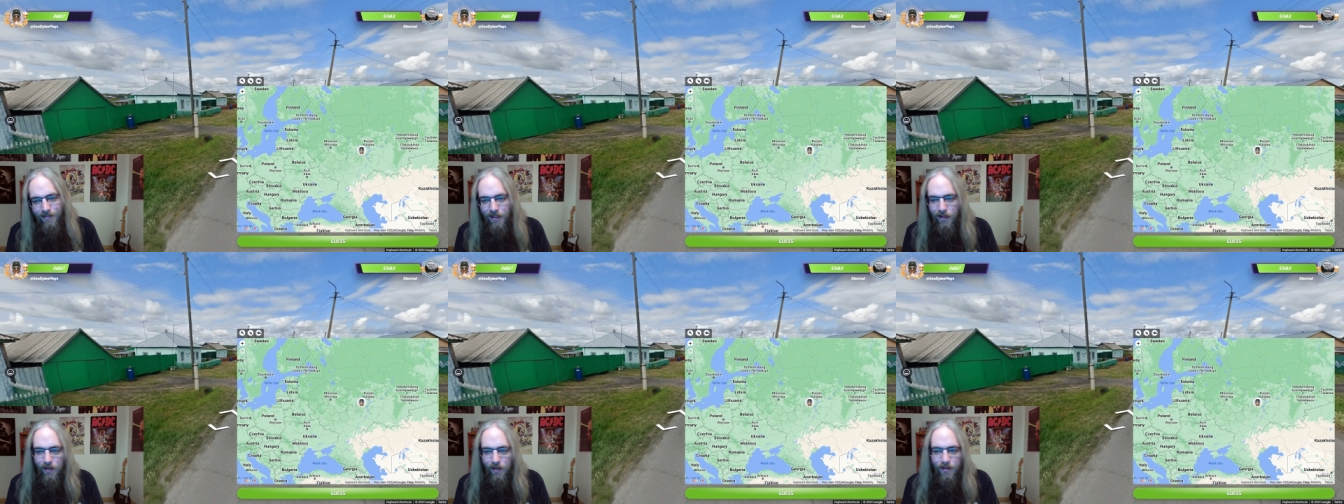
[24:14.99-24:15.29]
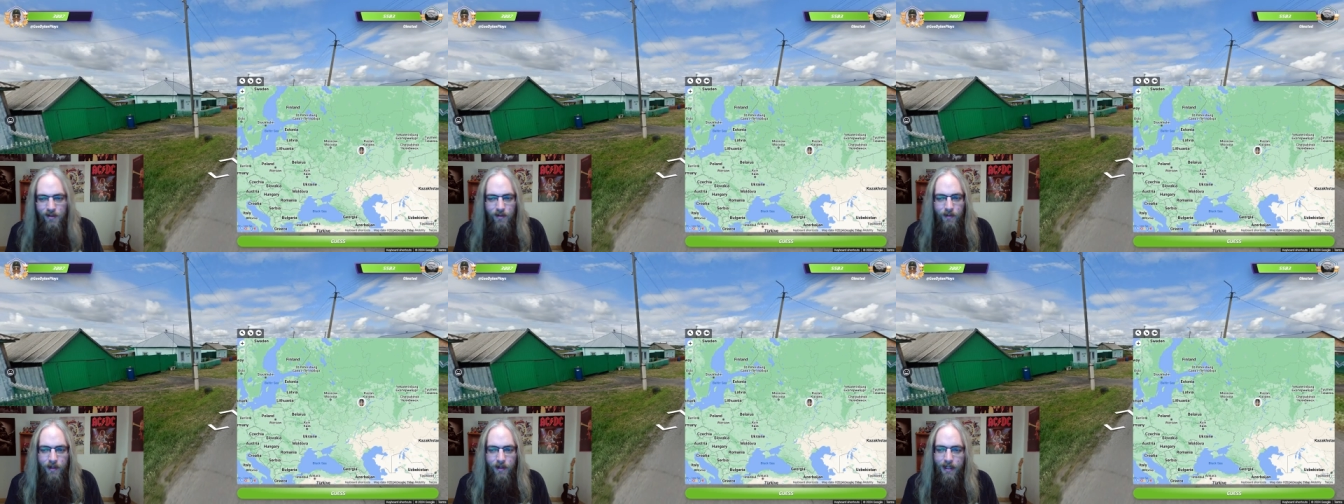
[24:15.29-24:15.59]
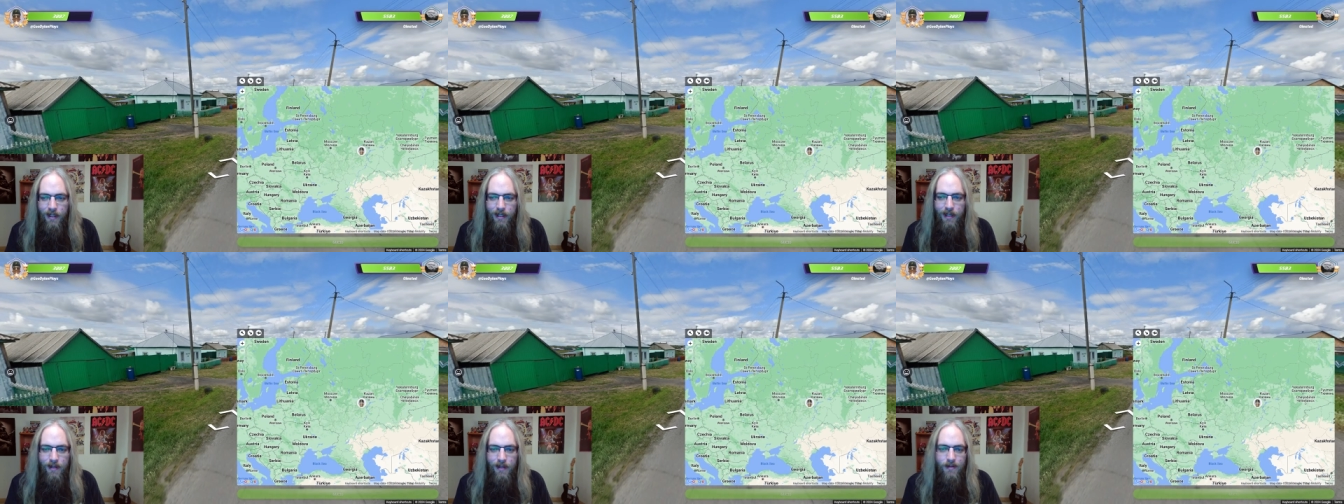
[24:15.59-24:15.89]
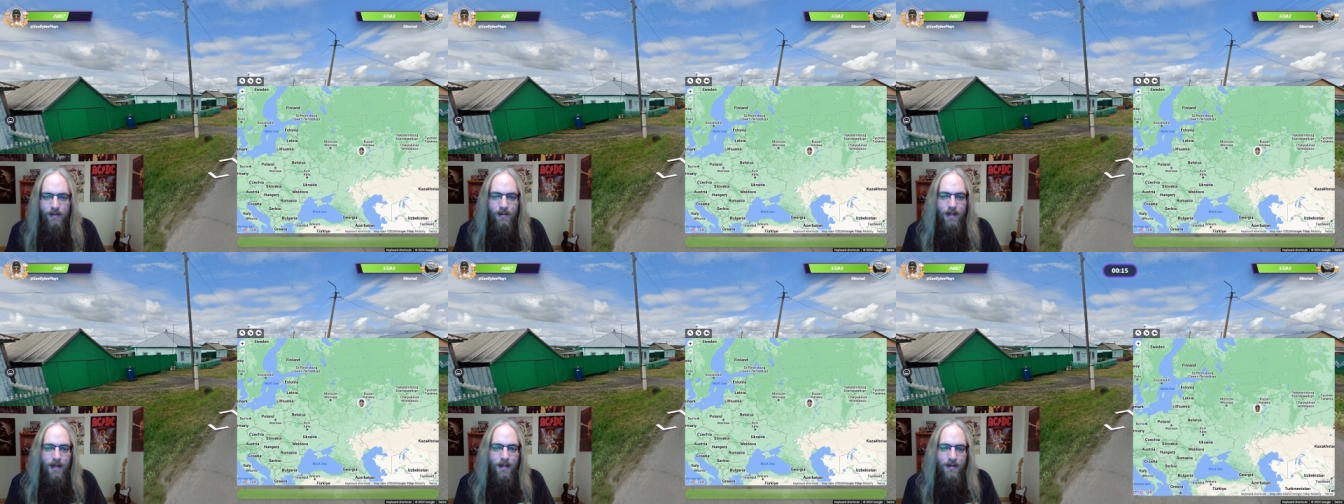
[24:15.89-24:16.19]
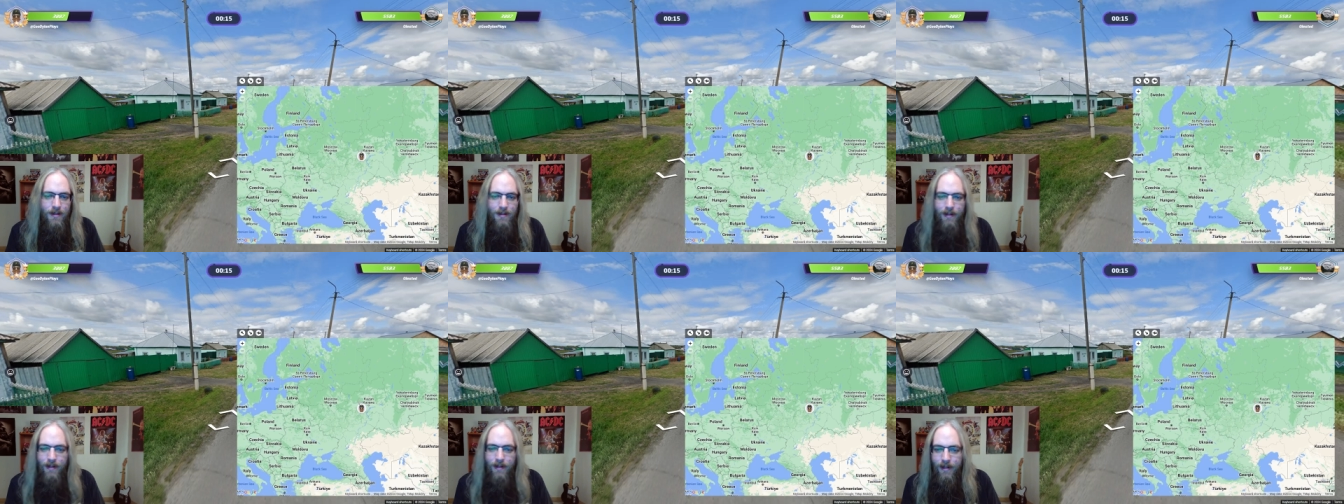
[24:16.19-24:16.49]
close to where I guessed
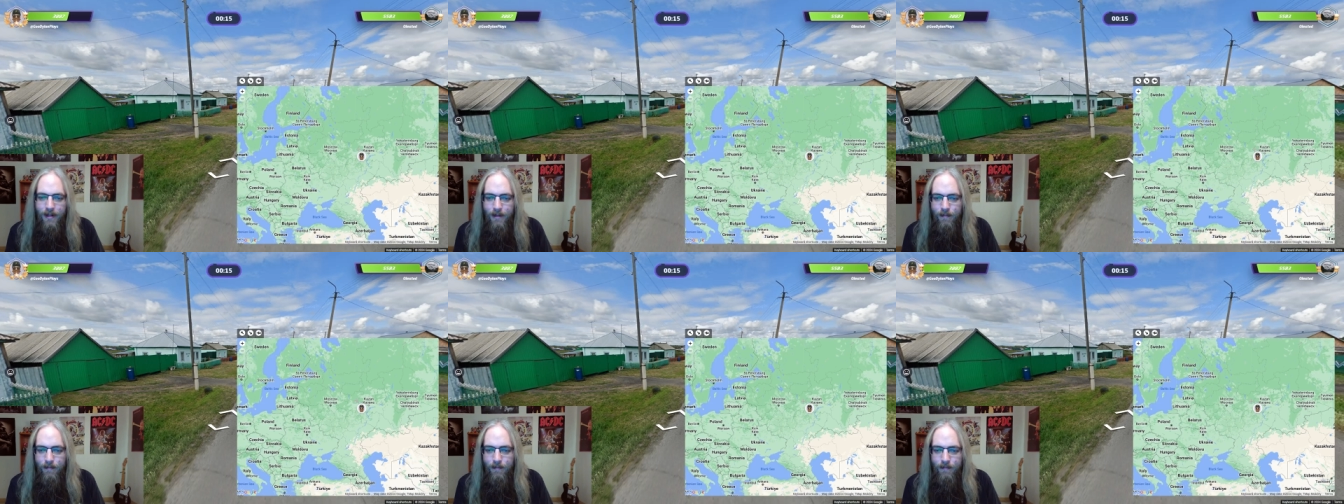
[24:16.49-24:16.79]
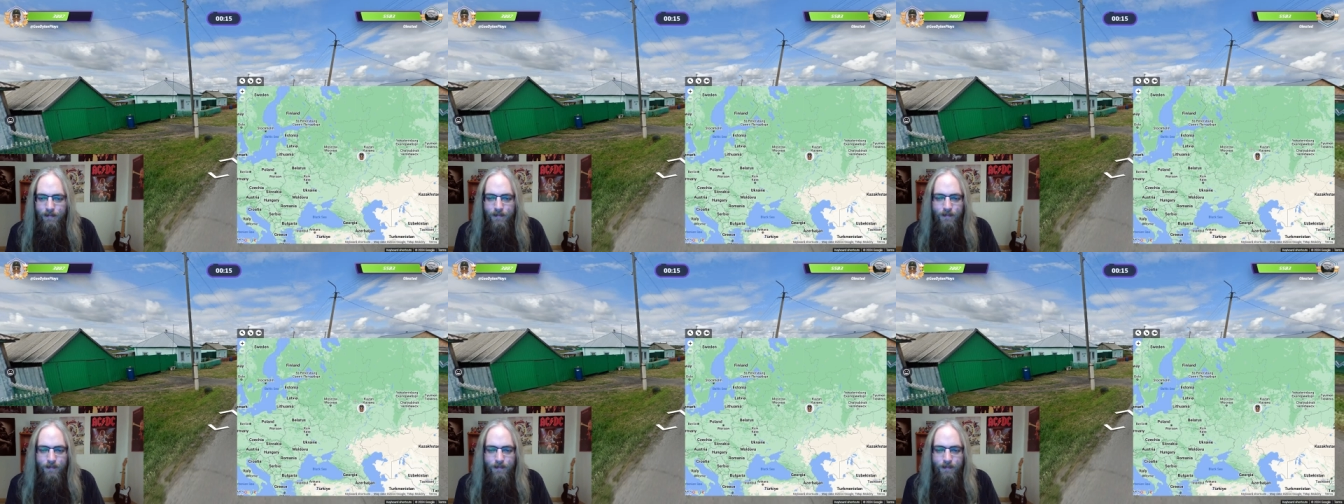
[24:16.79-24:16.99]
last time.